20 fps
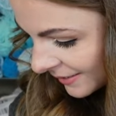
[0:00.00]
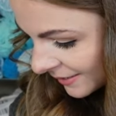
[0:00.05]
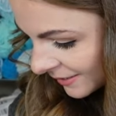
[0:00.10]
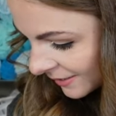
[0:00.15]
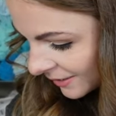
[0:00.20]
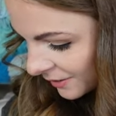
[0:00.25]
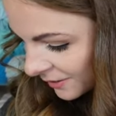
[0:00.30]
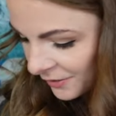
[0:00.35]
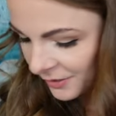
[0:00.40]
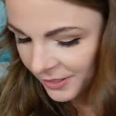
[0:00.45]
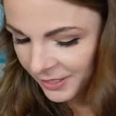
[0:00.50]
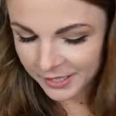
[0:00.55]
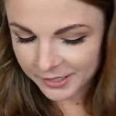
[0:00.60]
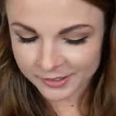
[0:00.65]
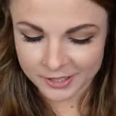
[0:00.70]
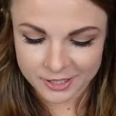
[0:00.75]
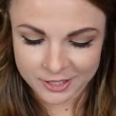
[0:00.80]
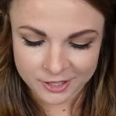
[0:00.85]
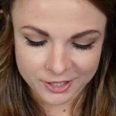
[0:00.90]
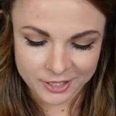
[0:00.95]
So if you guys
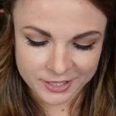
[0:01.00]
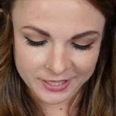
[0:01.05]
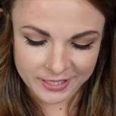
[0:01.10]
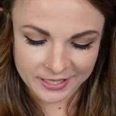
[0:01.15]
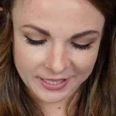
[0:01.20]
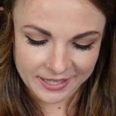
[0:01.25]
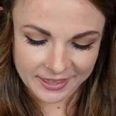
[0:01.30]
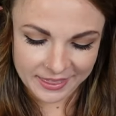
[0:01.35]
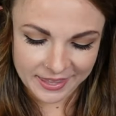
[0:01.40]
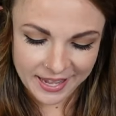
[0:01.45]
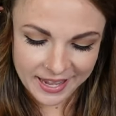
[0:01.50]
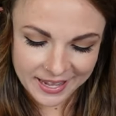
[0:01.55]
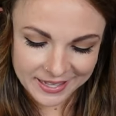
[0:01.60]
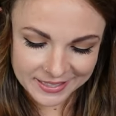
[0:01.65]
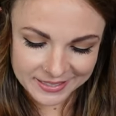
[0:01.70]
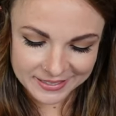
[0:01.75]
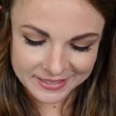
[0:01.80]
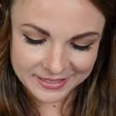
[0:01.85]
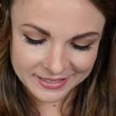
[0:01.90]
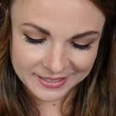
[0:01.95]
are interested in
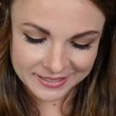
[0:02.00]
that.